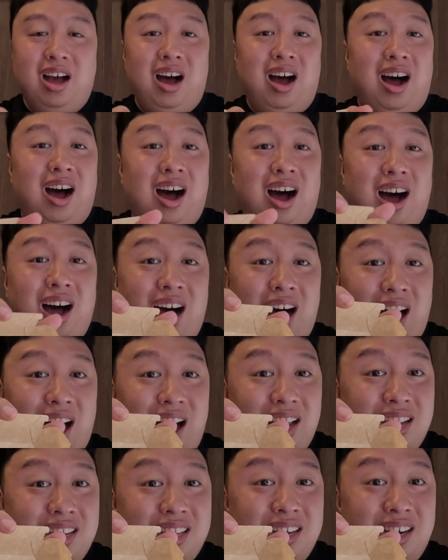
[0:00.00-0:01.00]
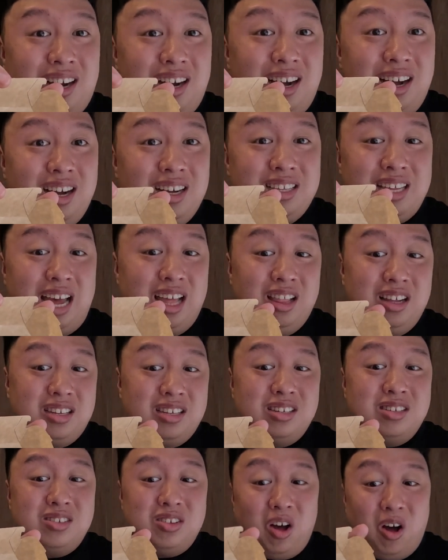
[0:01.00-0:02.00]
a hot dog that
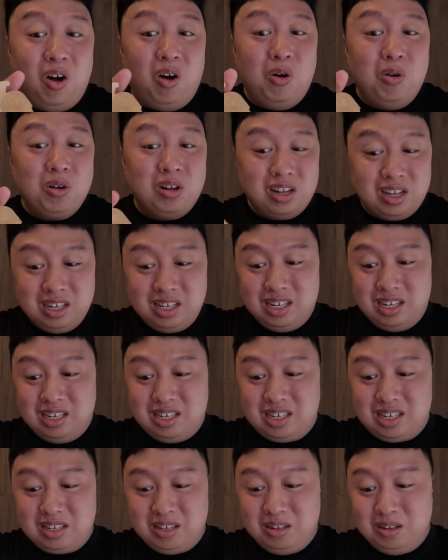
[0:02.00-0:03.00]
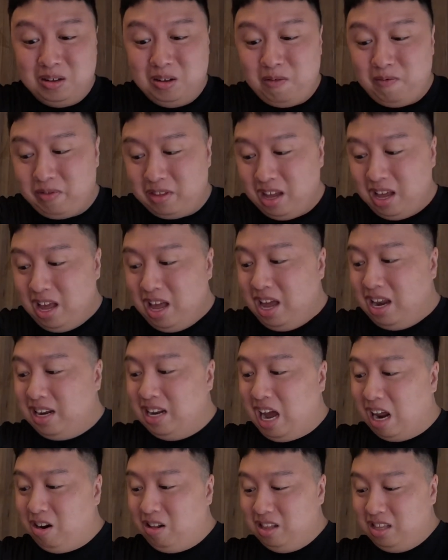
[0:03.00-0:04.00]
looks so good too.
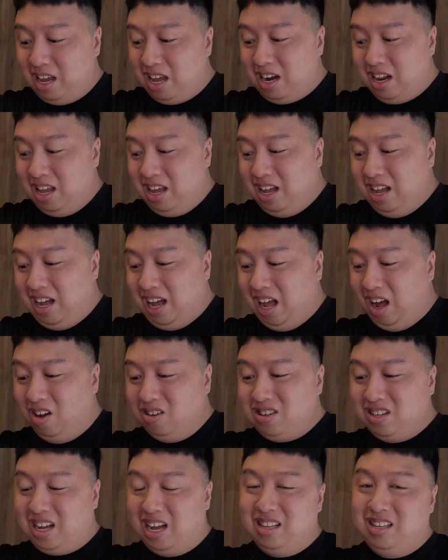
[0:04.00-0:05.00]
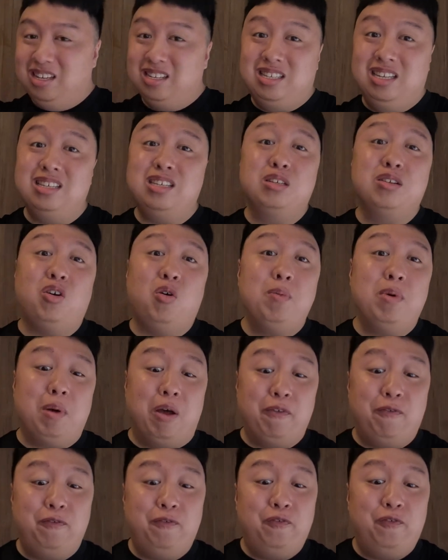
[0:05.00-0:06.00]
Not only that, I also got this. This is gonna be
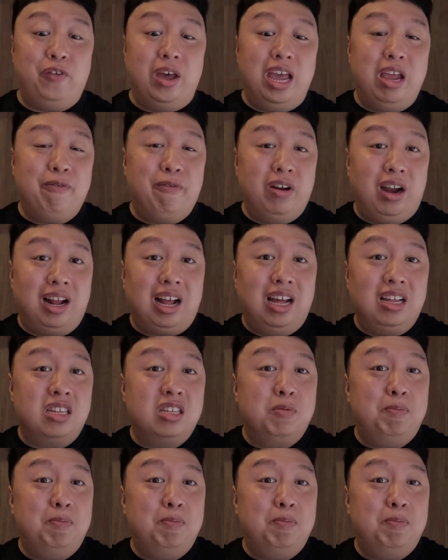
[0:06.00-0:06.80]
my favorite. I got